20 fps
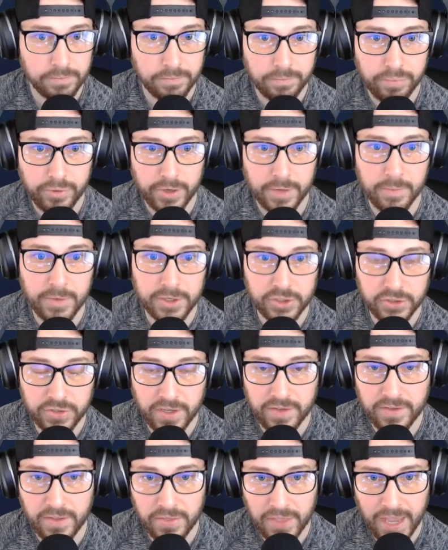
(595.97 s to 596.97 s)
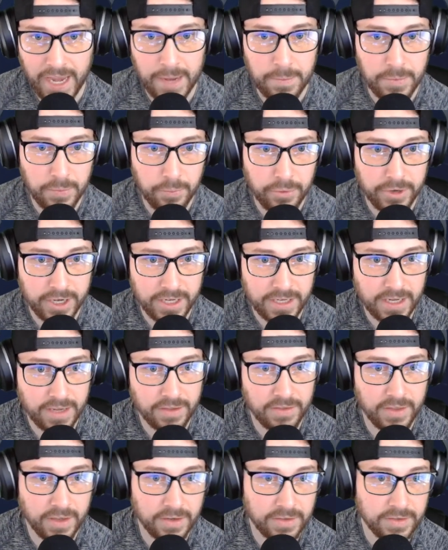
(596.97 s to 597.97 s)
pretty much says that the aim's pretty
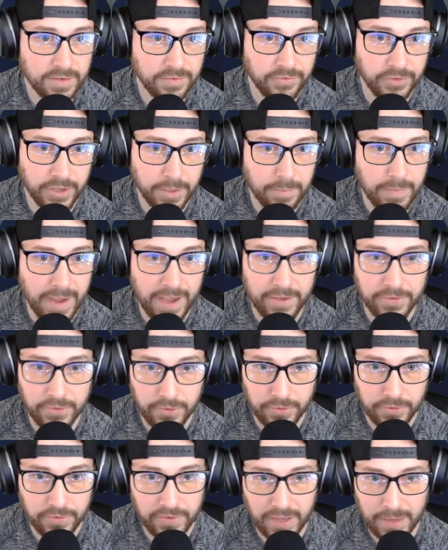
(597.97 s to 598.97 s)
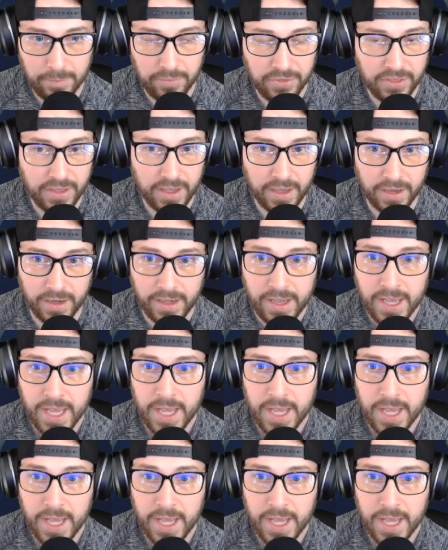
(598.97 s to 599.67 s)
decent. Flickmaster, same thing.